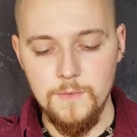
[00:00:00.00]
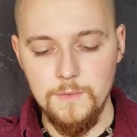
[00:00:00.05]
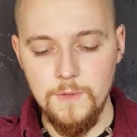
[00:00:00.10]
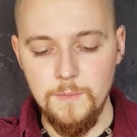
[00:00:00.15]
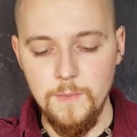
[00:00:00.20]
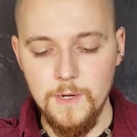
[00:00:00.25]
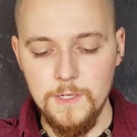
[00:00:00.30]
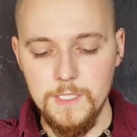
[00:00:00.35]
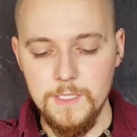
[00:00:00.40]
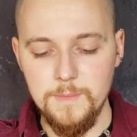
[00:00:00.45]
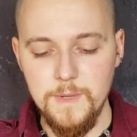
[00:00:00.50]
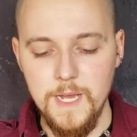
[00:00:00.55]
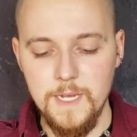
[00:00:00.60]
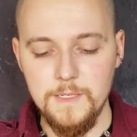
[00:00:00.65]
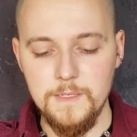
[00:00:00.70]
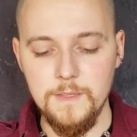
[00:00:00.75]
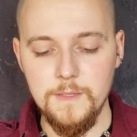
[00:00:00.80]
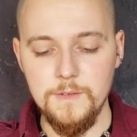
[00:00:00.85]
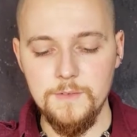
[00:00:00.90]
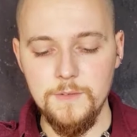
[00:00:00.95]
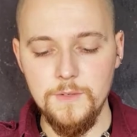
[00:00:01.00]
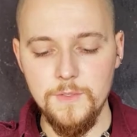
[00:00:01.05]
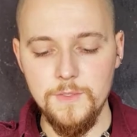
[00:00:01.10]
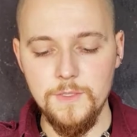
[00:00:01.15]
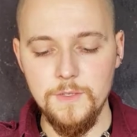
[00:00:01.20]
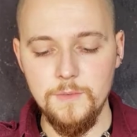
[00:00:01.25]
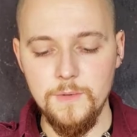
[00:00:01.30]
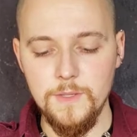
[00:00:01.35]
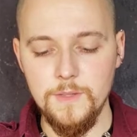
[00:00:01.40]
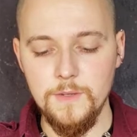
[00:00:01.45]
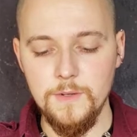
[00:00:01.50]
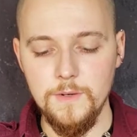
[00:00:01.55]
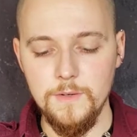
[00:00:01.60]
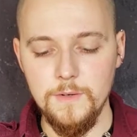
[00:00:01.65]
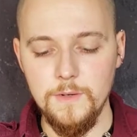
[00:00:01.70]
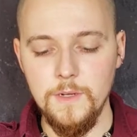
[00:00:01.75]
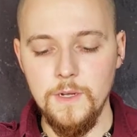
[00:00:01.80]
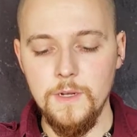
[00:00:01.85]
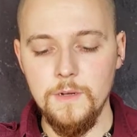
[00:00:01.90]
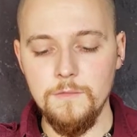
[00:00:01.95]
We marched back to the cruiser with
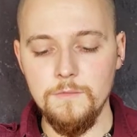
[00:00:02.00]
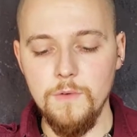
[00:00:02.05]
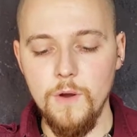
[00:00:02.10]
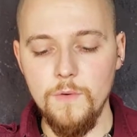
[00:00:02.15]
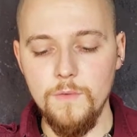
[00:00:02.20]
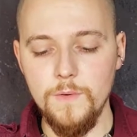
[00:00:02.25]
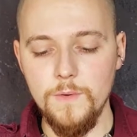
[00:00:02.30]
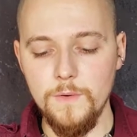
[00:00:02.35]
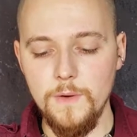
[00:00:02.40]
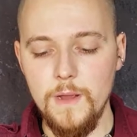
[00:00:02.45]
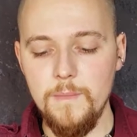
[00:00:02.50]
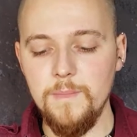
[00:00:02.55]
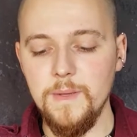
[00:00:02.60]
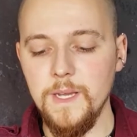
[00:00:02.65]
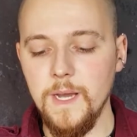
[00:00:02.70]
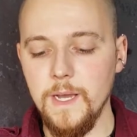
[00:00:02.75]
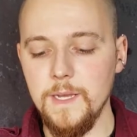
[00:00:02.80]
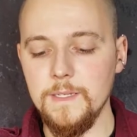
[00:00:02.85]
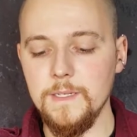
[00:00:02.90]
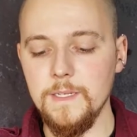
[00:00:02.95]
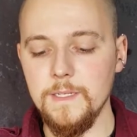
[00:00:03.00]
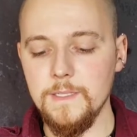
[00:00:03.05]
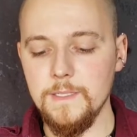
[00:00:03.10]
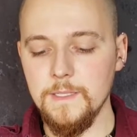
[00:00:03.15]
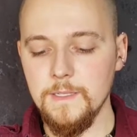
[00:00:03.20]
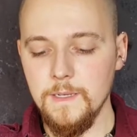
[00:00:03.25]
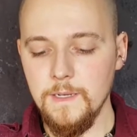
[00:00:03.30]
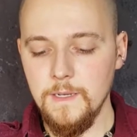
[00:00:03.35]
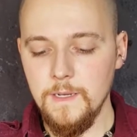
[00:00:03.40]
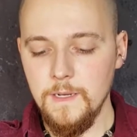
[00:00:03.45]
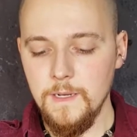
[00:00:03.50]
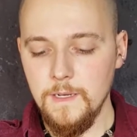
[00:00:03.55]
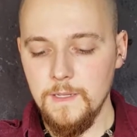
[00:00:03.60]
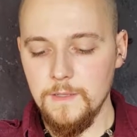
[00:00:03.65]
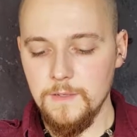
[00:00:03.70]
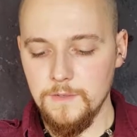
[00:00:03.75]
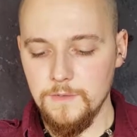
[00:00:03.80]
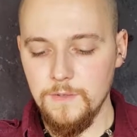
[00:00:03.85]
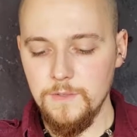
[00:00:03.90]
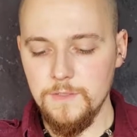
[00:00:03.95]
our rover right behind us.
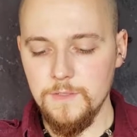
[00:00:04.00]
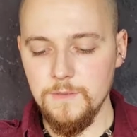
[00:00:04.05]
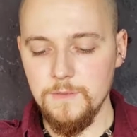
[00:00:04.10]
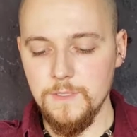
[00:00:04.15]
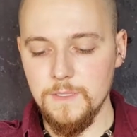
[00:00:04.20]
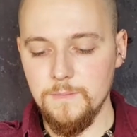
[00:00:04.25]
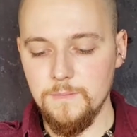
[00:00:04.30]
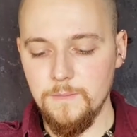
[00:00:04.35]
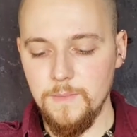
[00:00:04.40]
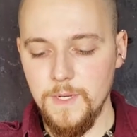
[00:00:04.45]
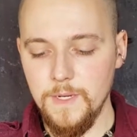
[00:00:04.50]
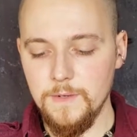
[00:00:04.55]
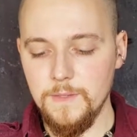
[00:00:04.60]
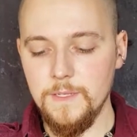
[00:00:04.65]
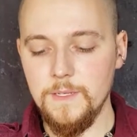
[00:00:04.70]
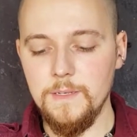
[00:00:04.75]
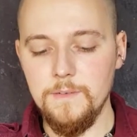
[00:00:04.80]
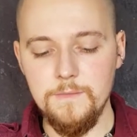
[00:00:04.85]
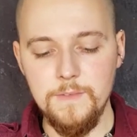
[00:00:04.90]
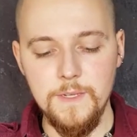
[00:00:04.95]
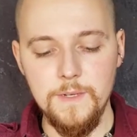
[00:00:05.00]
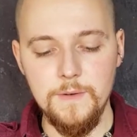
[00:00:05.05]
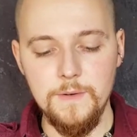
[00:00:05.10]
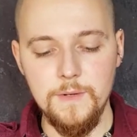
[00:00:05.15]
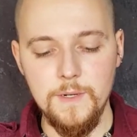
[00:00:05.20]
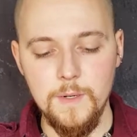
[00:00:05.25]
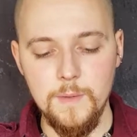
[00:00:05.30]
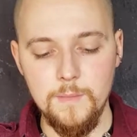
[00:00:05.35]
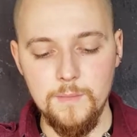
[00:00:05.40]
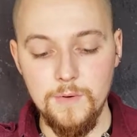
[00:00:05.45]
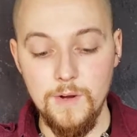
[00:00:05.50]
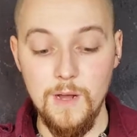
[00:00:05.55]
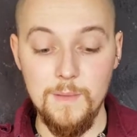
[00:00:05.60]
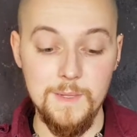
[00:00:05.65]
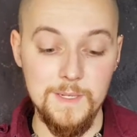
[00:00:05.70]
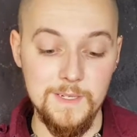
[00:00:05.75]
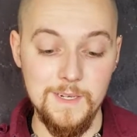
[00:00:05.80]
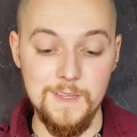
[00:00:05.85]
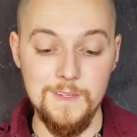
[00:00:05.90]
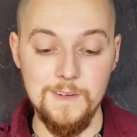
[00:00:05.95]
The cruiser was barely in view,
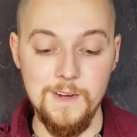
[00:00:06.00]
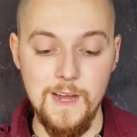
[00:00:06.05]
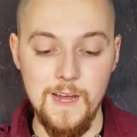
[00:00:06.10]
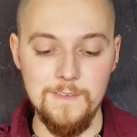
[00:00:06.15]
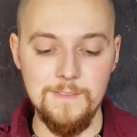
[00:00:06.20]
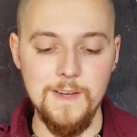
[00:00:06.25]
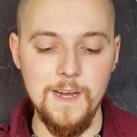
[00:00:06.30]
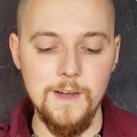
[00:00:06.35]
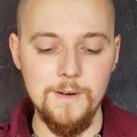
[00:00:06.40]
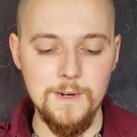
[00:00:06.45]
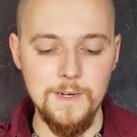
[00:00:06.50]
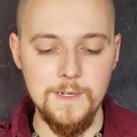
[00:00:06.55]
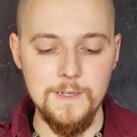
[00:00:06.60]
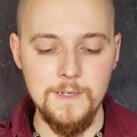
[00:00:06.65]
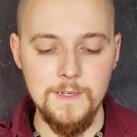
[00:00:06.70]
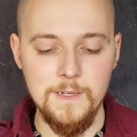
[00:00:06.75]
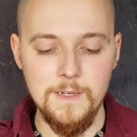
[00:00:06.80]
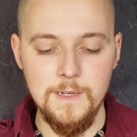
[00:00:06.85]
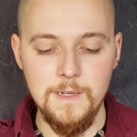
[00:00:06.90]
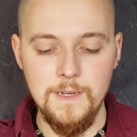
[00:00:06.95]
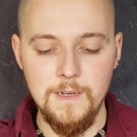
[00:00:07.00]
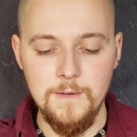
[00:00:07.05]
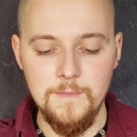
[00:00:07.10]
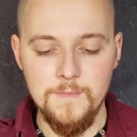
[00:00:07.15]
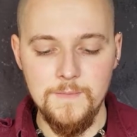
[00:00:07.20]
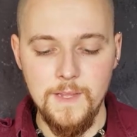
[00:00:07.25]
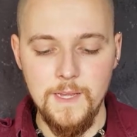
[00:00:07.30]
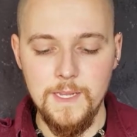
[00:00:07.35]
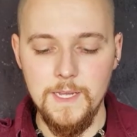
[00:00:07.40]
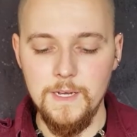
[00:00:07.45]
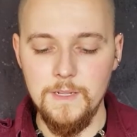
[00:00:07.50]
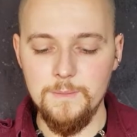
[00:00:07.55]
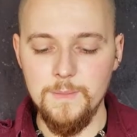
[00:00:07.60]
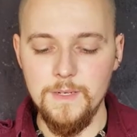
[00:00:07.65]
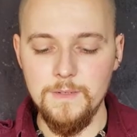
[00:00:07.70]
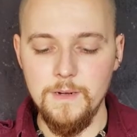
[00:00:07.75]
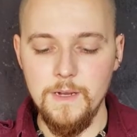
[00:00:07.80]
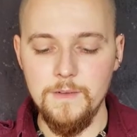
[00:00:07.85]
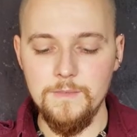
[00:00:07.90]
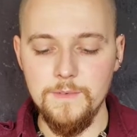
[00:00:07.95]
probably another half hour. I held
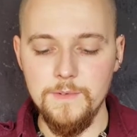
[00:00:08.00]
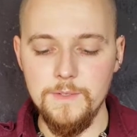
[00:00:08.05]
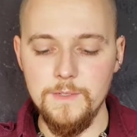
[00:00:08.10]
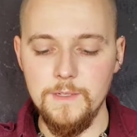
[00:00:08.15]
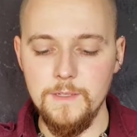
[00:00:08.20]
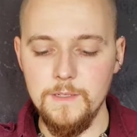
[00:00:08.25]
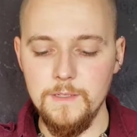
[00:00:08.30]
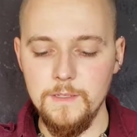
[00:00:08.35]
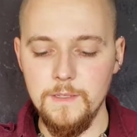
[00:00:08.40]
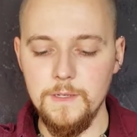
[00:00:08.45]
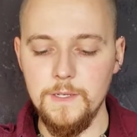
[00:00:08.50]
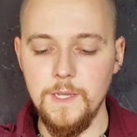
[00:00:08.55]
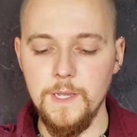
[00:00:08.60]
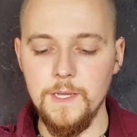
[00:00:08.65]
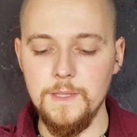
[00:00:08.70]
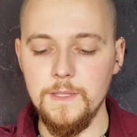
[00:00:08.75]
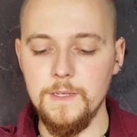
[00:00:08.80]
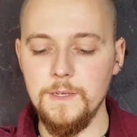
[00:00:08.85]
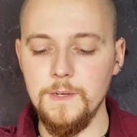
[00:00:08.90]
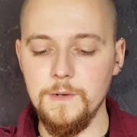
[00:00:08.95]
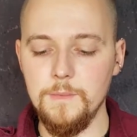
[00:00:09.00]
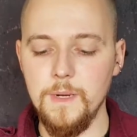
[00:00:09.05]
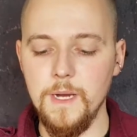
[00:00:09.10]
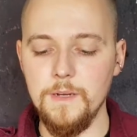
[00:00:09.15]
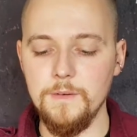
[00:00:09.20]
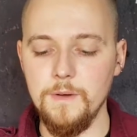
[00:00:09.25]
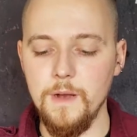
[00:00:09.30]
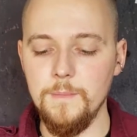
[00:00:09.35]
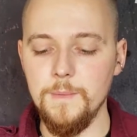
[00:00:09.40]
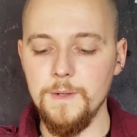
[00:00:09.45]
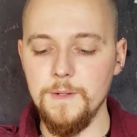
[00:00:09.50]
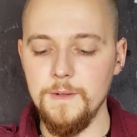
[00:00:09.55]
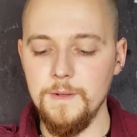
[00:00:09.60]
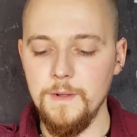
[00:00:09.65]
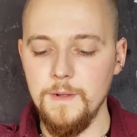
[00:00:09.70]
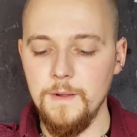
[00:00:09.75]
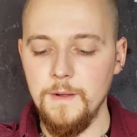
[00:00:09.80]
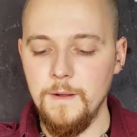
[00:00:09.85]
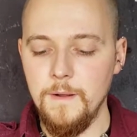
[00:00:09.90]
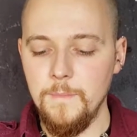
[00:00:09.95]
my rifle, looking at the nearby rubble.
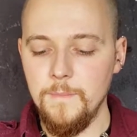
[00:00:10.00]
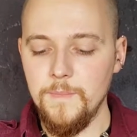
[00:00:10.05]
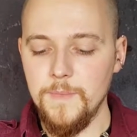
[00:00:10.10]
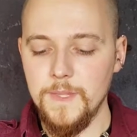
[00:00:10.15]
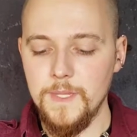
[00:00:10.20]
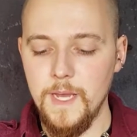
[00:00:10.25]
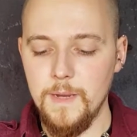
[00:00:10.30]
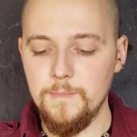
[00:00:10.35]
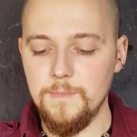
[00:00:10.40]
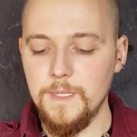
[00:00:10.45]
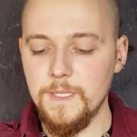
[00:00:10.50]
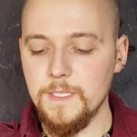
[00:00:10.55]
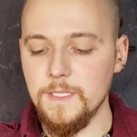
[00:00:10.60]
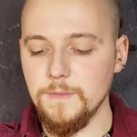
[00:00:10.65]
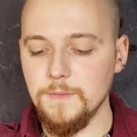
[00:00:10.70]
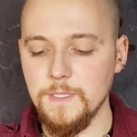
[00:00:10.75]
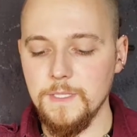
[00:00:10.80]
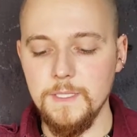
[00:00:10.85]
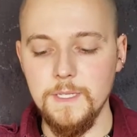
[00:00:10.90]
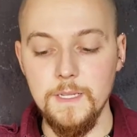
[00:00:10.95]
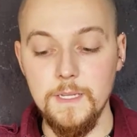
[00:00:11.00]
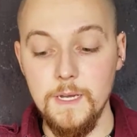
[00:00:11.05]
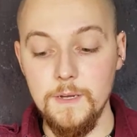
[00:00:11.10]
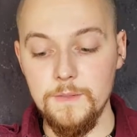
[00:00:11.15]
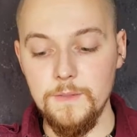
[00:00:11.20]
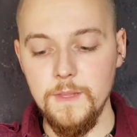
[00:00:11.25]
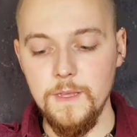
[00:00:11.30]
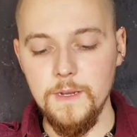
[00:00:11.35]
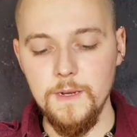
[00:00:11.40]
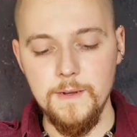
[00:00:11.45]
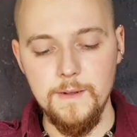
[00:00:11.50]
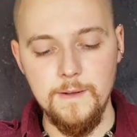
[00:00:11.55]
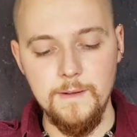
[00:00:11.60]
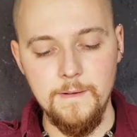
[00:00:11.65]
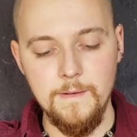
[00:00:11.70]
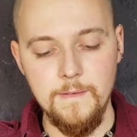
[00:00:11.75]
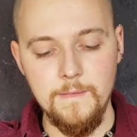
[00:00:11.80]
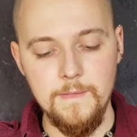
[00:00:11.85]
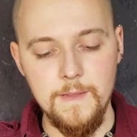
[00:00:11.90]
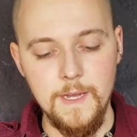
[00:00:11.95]
That beast was still out there.
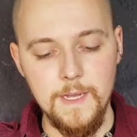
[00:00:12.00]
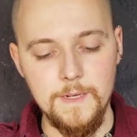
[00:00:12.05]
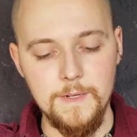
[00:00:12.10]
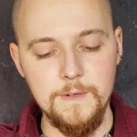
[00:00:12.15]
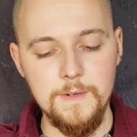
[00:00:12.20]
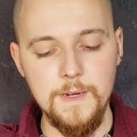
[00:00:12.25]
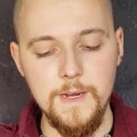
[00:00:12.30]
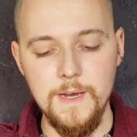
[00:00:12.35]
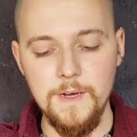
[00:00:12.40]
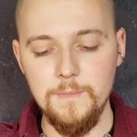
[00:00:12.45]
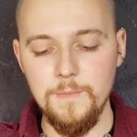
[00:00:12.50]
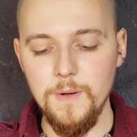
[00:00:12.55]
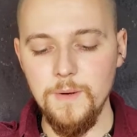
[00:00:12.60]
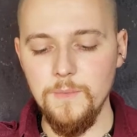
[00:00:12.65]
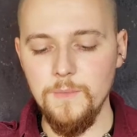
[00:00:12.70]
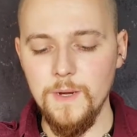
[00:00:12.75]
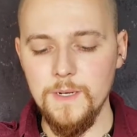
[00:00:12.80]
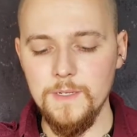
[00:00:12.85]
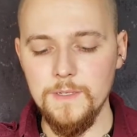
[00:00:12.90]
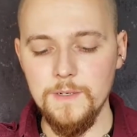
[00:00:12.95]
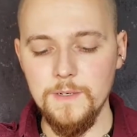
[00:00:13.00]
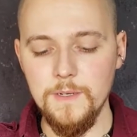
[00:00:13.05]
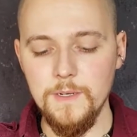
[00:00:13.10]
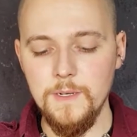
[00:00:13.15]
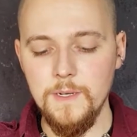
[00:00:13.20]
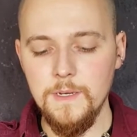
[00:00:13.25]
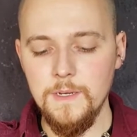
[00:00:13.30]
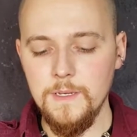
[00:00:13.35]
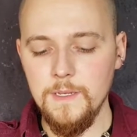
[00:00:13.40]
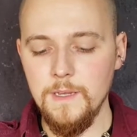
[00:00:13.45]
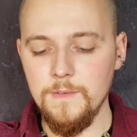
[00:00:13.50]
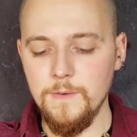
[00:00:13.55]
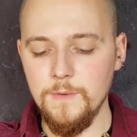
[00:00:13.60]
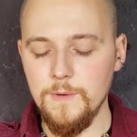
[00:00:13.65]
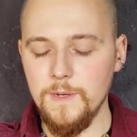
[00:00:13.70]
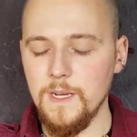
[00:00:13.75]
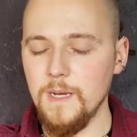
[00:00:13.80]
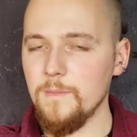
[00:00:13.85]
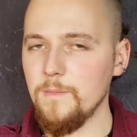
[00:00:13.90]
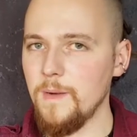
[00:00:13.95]
I couldn't help but wonder if it
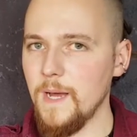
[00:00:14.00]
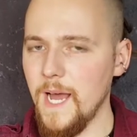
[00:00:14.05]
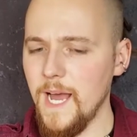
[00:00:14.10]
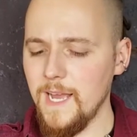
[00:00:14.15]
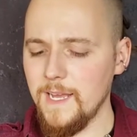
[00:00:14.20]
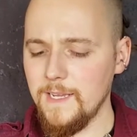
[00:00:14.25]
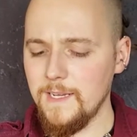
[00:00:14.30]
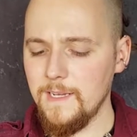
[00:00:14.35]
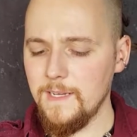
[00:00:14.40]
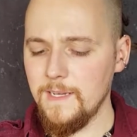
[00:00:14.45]
would come back.